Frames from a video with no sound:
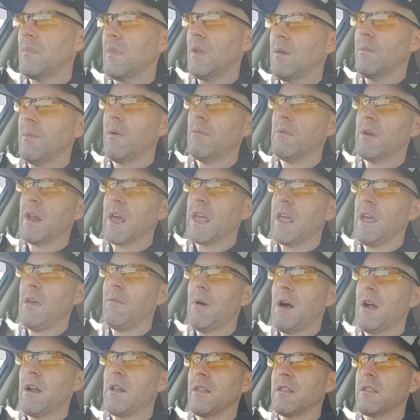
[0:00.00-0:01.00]
But when I came
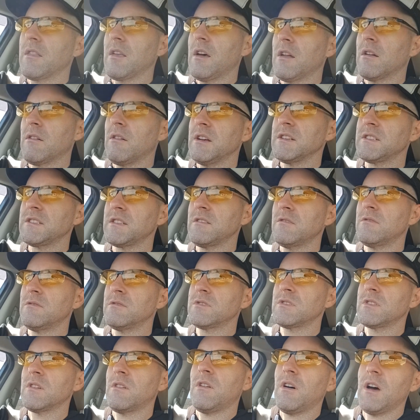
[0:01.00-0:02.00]
out of the tunnel, I still
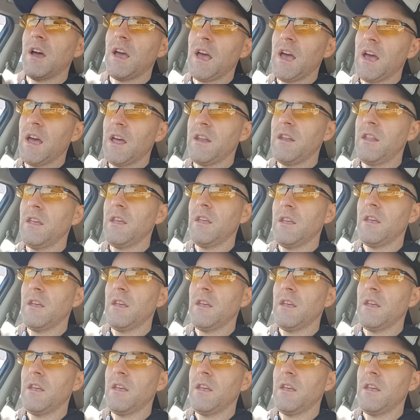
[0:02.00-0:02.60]
saw I had,